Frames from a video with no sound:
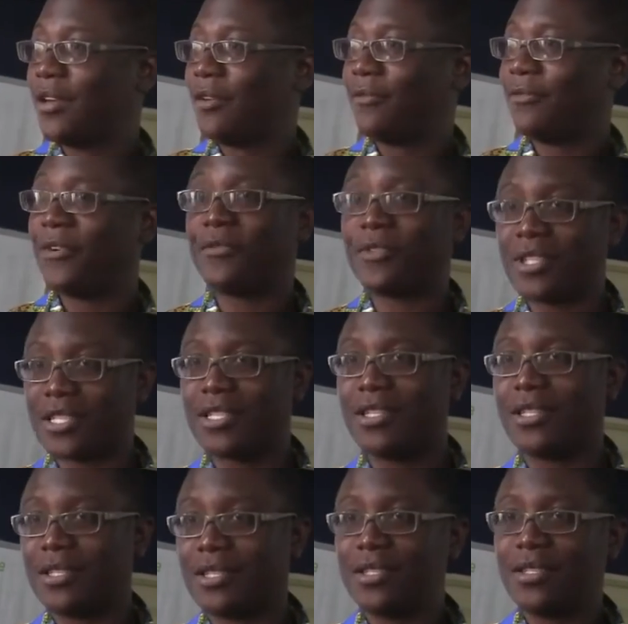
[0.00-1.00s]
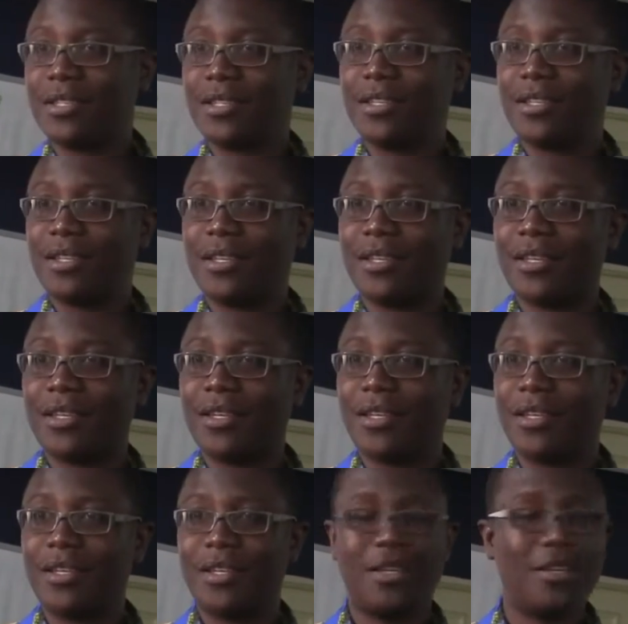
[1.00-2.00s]
50 cedis.
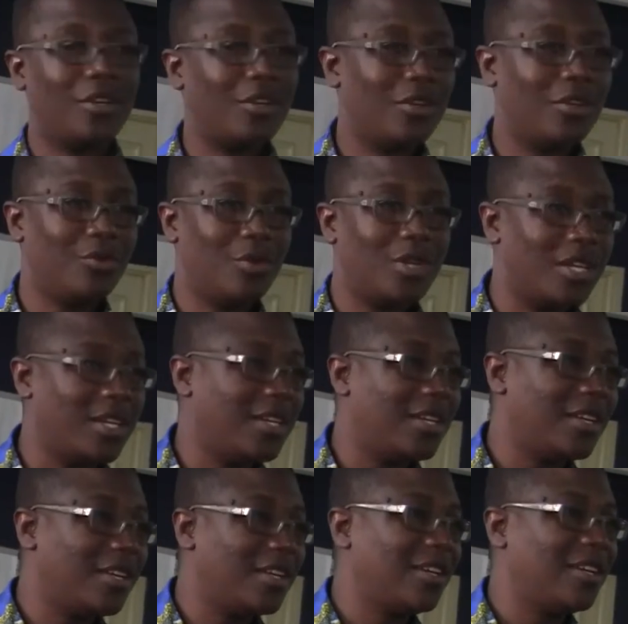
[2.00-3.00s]
Really?